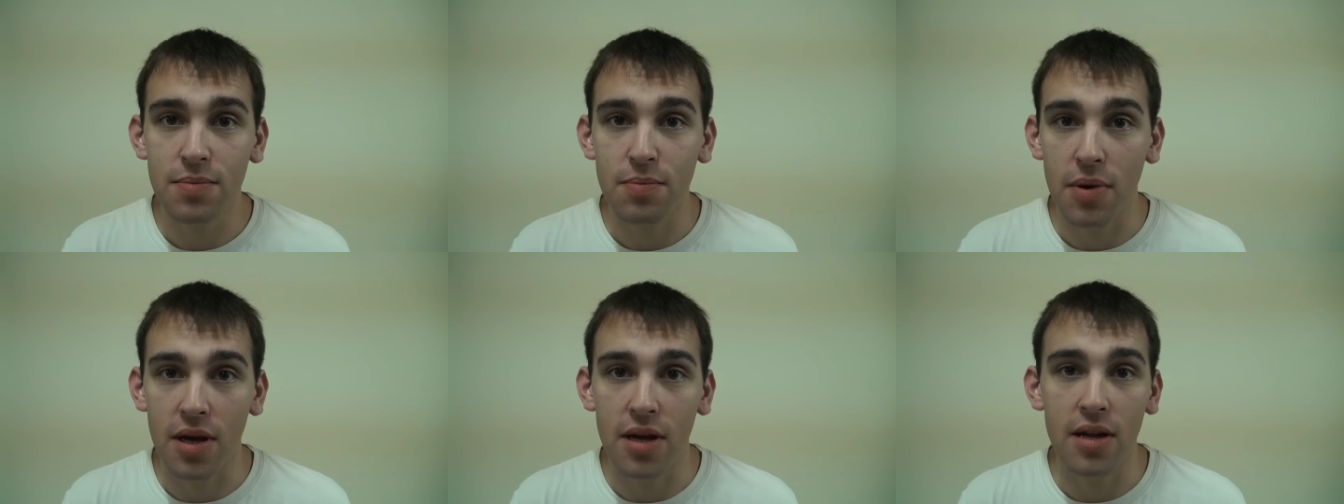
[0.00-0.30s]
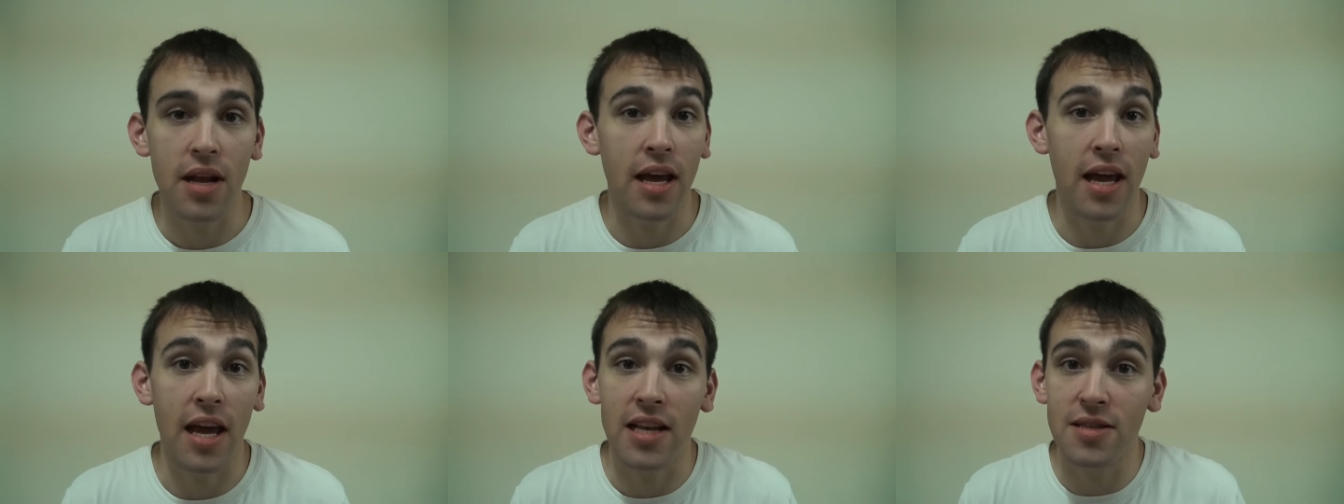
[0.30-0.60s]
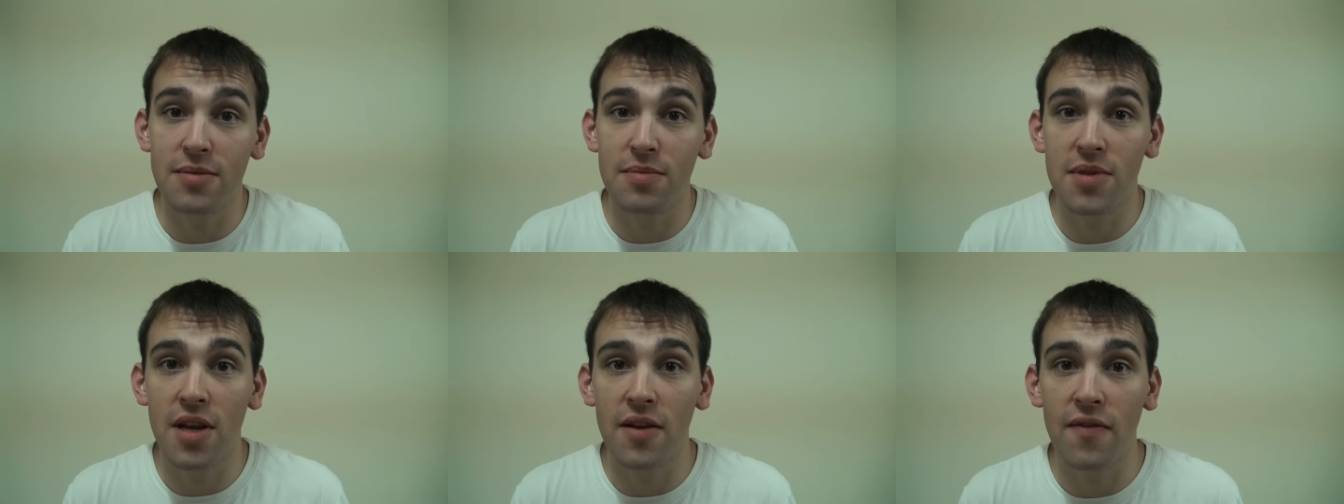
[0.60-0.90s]
but I
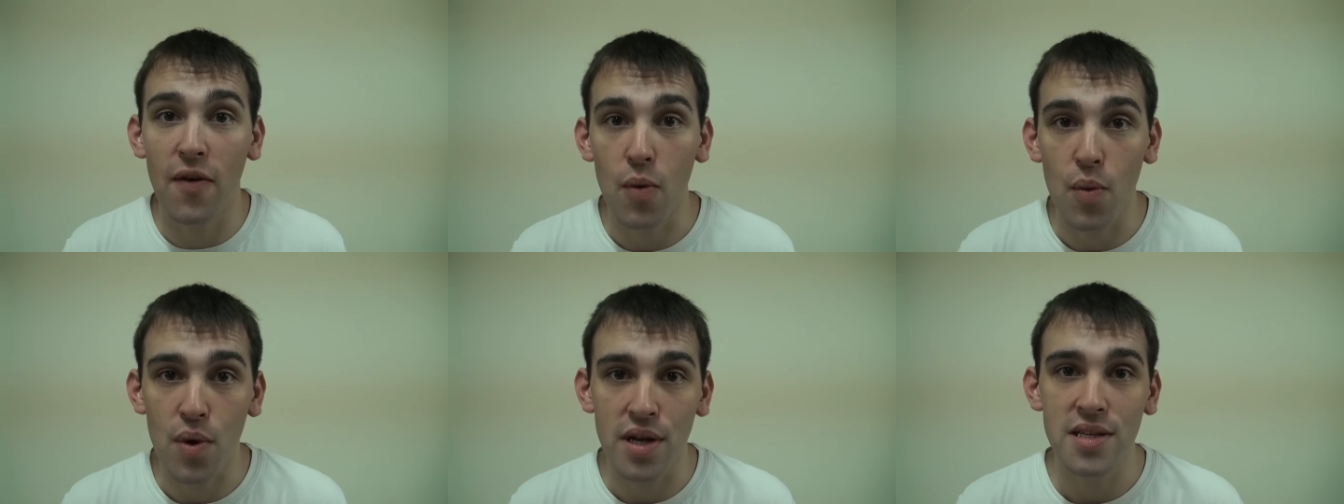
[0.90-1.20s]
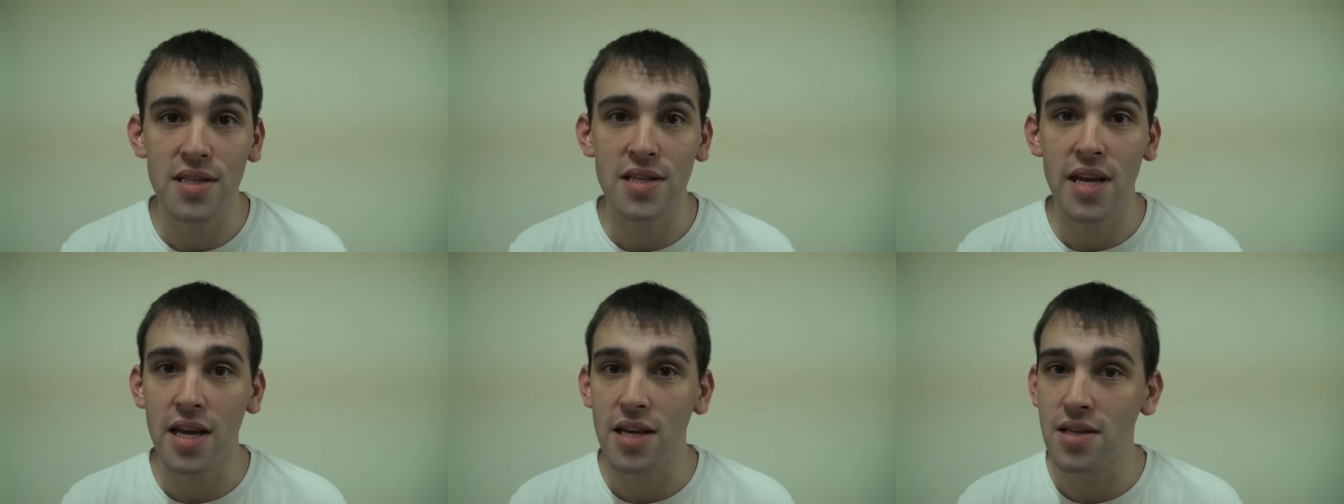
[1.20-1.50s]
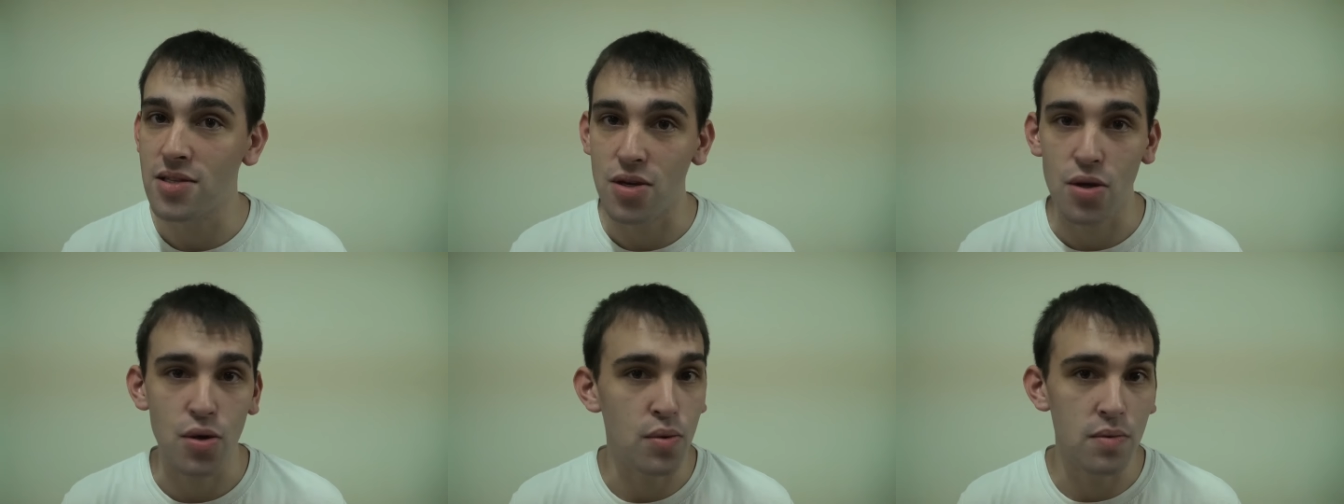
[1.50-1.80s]
got some stuff I want to say,
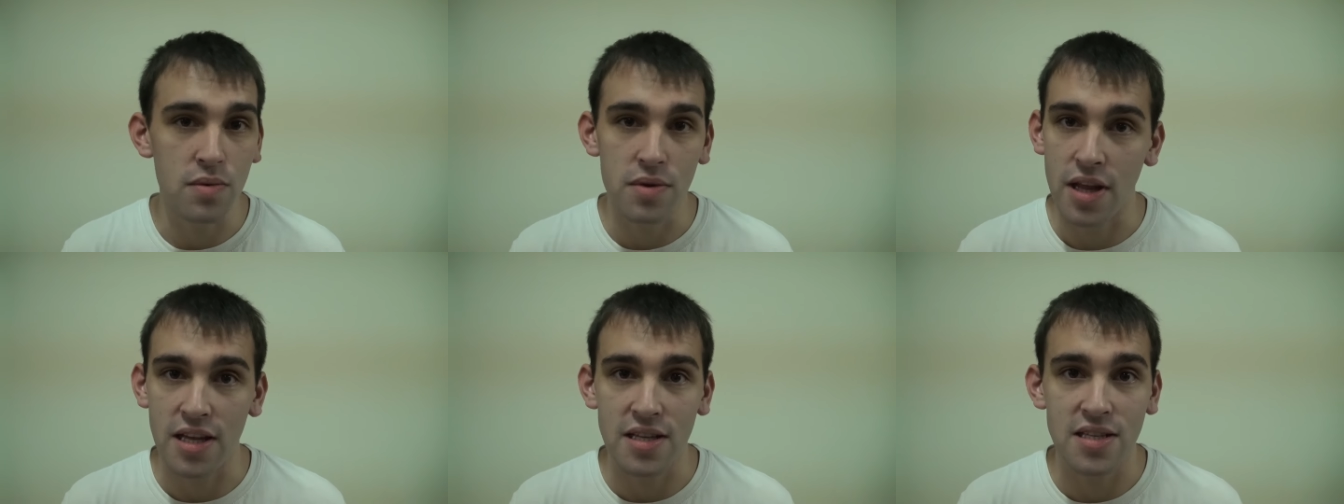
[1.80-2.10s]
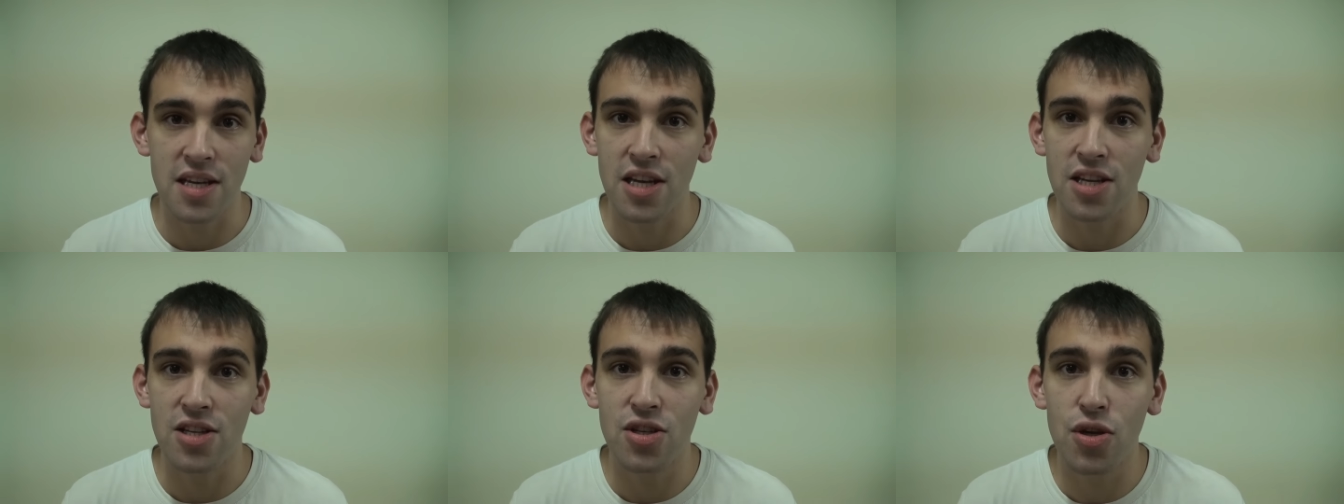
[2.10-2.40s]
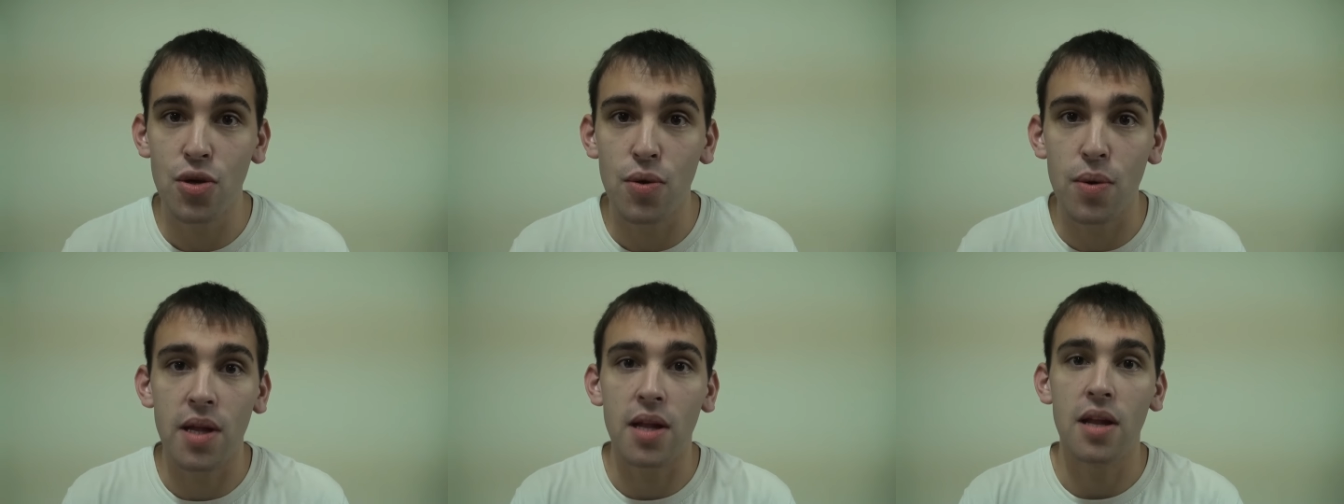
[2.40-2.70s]
so let's get
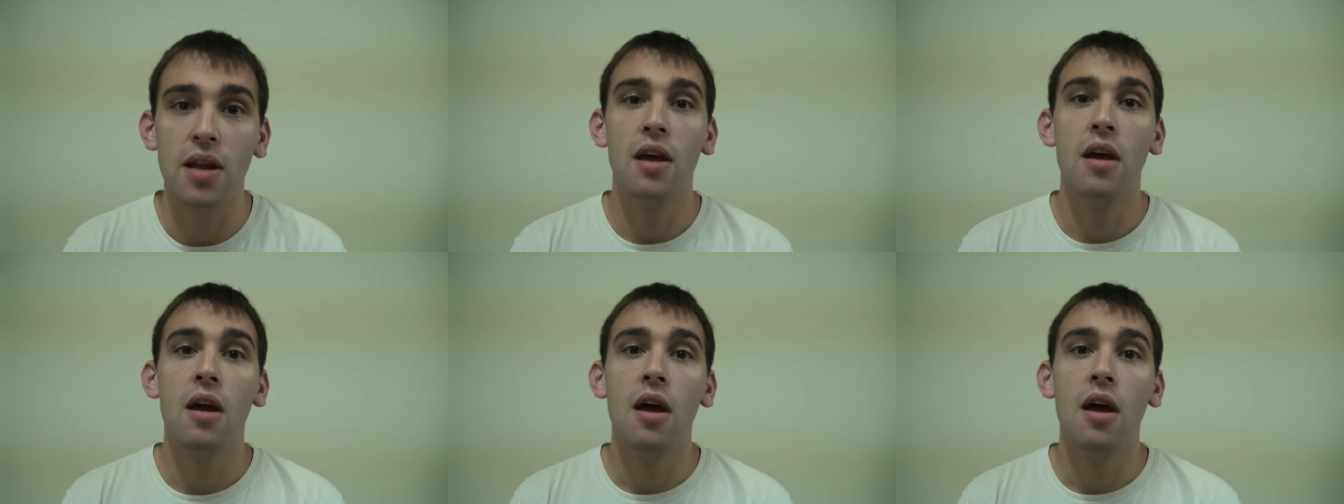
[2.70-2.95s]
to it.